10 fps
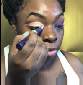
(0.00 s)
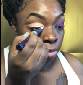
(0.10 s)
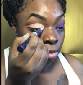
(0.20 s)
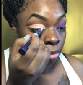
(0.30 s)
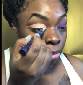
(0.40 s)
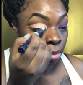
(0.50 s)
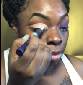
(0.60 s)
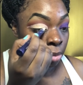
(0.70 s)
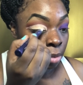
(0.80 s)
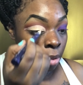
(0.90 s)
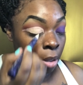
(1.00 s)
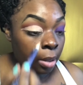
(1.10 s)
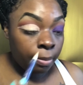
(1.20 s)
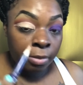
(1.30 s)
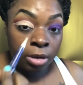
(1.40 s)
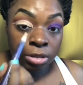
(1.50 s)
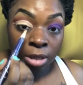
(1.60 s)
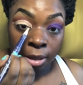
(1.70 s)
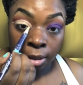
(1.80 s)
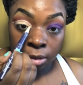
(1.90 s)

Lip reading: I'm going to take it